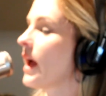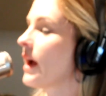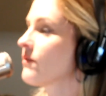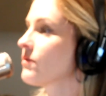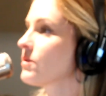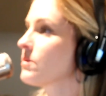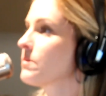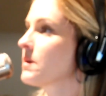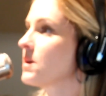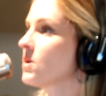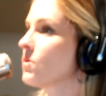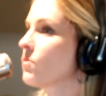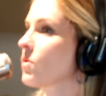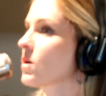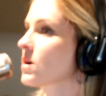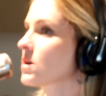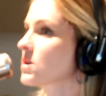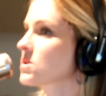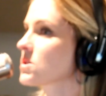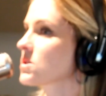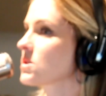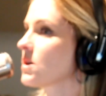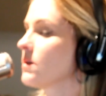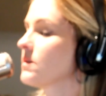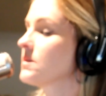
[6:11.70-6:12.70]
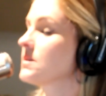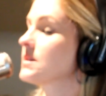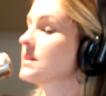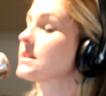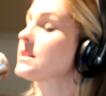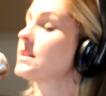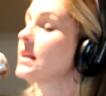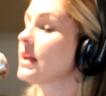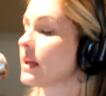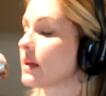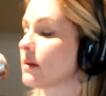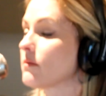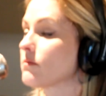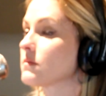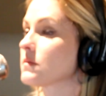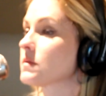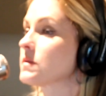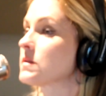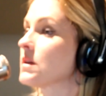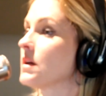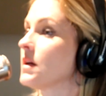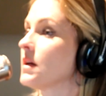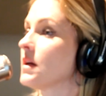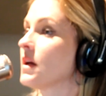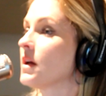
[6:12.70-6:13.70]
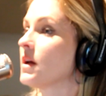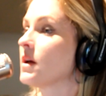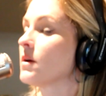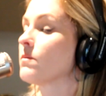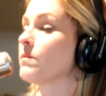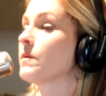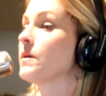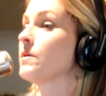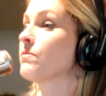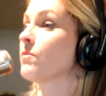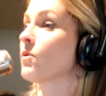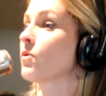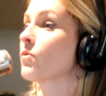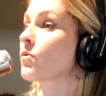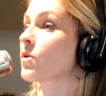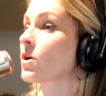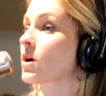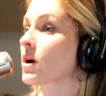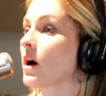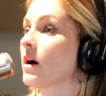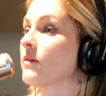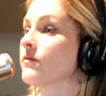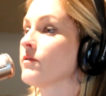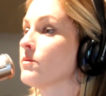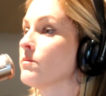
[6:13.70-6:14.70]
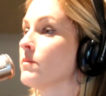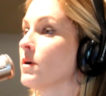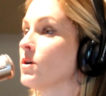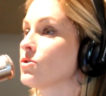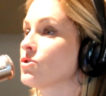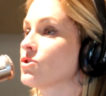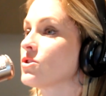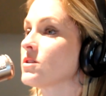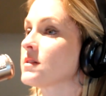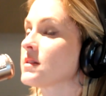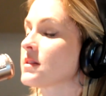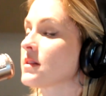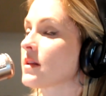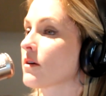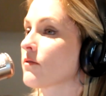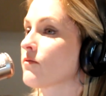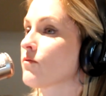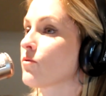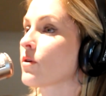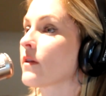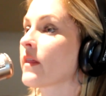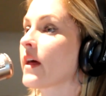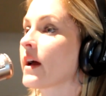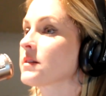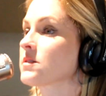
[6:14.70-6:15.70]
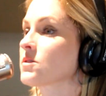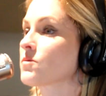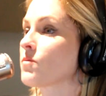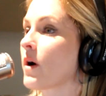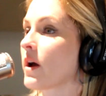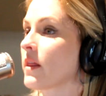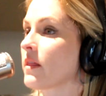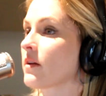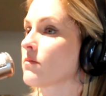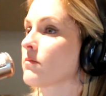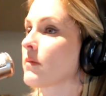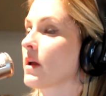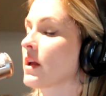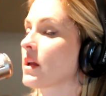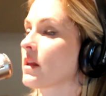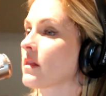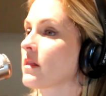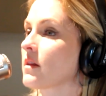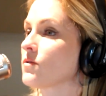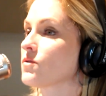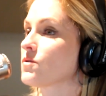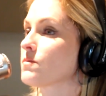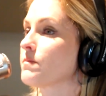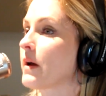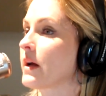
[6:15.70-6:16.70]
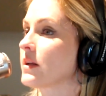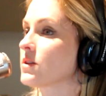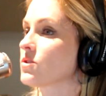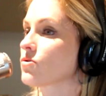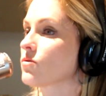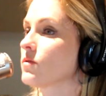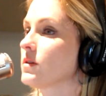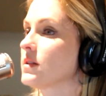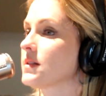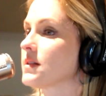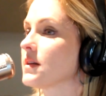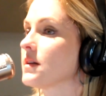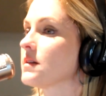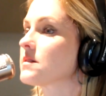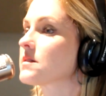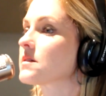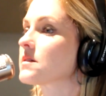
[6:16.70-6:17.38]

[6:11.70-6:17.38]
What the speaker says: everybody works, it seems, people work off emotions, therefore that's why they're making those bad choices.